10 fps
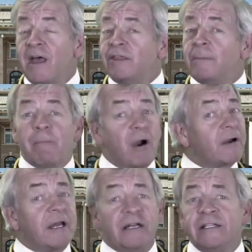The
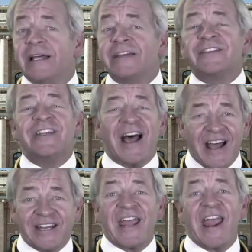market does
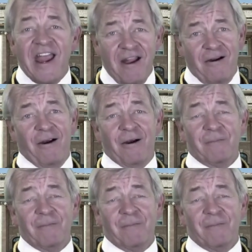not care.